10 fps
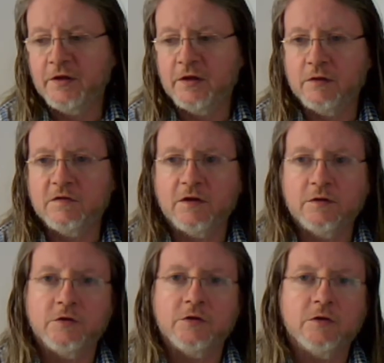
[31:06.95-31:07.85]
you say,
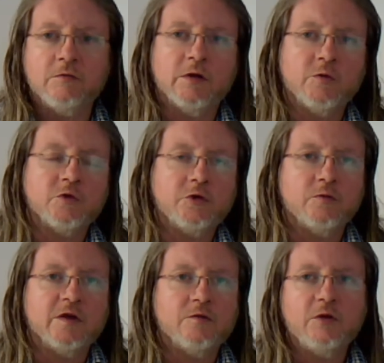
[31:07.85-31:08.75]
no, I want
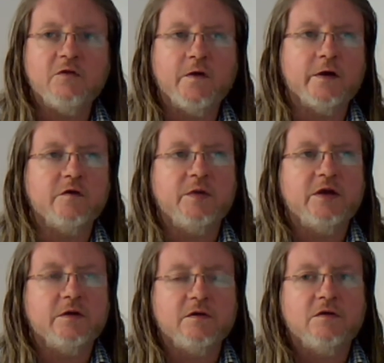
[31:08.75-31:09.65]
runway 35
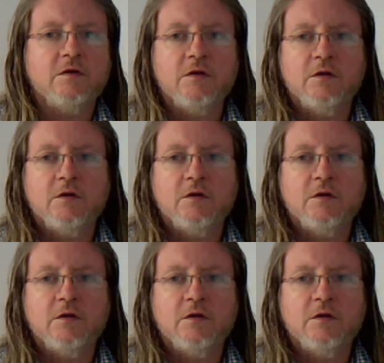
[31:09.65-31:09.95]
because